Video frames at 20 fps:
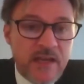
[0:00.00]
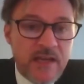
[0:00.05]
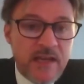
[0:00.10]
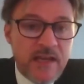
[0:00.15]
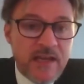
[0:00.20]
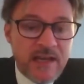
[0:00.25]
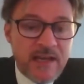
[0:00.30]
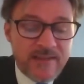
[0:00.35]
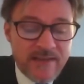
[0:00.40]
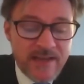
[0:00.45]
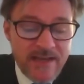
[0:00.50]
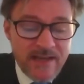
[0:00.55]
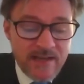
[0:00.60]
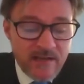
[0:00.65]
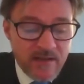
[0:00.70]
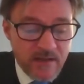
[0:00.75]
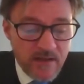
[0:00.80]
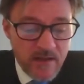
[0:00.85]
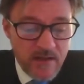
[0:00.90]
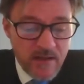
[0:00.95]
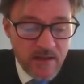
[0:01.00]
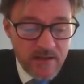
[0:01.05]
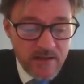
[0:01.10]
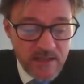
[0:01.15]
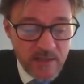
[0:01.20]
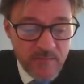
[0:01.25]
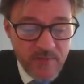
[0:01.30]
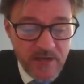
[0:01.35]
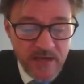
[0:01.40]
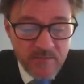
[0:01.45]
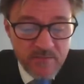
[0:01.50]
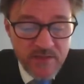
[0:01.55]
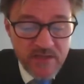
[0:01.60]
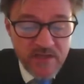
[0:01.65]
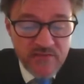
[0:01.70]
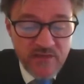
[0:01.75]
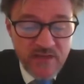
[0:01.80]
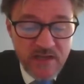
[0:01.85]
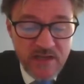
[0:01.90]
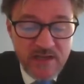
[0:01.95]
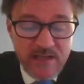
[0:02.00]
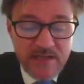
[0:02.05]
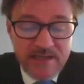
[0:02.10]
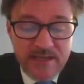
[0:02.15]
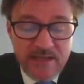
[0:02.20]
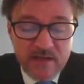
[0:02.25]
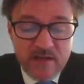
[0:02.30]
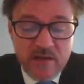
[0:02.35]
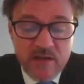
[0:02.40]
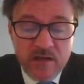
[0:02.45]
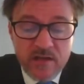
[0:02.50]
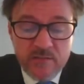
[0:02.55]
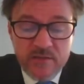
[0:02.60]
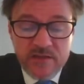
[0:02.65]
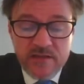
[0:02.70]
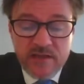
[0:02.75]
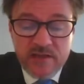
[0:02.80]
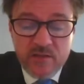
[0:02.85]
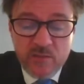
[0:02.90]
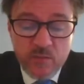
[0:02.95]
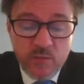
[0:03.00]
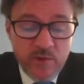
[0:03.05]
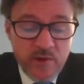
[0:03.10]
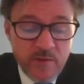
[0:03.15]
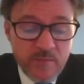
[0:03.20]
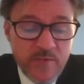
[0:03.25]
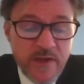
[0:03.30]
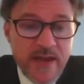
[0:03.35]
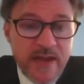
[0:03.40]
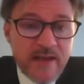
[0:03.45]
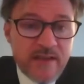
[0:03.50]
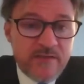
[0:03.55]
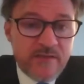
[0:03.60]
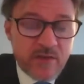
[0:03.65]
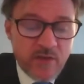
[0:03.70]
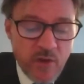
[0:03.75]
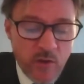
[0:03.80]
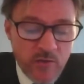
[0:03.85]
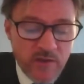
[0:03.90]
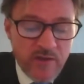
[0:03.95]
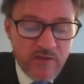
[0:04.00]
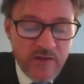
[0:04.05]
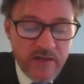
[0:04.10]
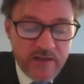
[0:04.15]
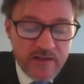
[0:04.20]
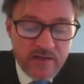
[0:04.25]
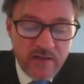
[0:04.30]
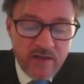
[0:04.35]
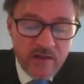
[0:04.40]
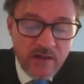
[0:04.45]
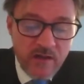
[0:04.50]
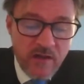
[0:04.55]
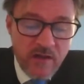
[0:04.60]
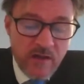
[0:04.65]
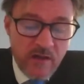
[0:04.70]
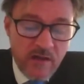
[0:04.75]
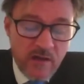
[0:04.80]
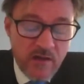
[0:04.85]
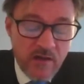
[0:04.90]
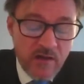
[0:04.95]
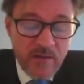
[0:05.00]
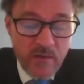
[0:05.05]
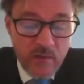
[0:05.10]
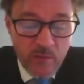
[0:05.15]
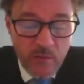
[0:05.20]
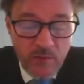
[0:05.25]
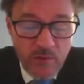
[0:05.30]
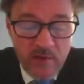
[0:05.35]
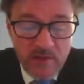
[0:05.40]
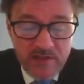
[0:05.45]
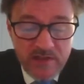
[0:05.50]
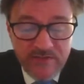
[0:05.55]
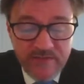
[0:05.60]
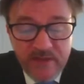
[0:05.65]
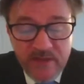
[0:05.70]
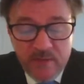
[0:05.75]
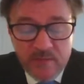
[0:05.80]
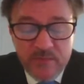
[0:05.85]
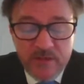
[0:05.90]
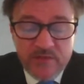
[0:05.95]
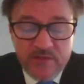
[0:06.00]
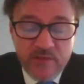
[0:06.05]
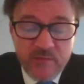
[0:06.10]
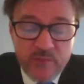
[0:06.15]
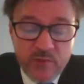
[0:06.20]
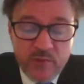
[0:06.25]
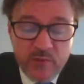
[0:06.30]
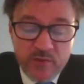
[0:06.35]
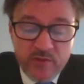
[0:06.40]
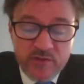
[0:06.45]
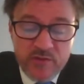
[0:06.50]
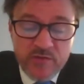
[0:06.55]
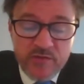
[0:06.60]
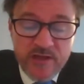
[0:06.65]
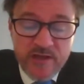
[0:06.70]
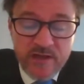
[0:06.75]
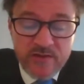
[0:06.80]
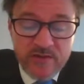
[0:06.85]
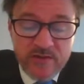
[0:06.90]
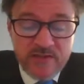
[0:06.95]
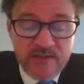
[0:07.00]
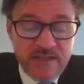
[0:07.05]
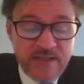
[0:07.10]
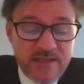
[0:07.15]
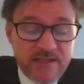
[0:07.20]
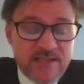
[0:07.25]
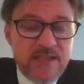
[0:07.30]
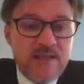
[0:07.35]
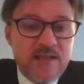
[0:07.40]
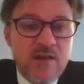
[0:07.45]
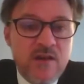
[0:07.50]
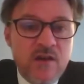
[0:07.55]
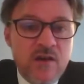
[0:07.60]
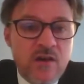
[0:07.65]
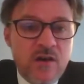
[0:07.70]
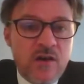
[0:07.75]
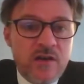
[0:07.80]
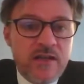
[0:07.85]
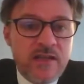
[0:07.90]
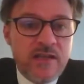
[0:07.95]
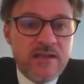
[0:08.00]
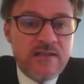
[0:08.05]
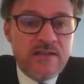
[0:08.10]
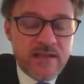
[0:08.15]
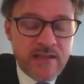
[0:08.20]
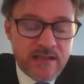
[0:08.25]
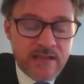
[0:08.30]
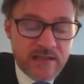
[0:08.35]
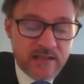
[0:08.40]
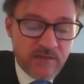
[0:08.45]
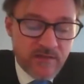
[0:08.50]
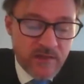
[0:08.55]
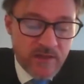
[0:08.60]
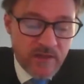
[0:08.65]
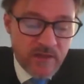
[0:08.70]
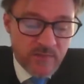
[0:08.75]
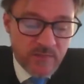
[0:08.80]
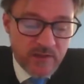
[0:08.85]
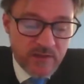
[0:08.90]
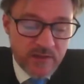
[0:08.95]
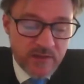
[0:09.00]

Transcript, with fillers: And then Deepak Mishra, a lead economist at the World Bank and the co-director uh, for the World Development Report 2016 on Internet and Development.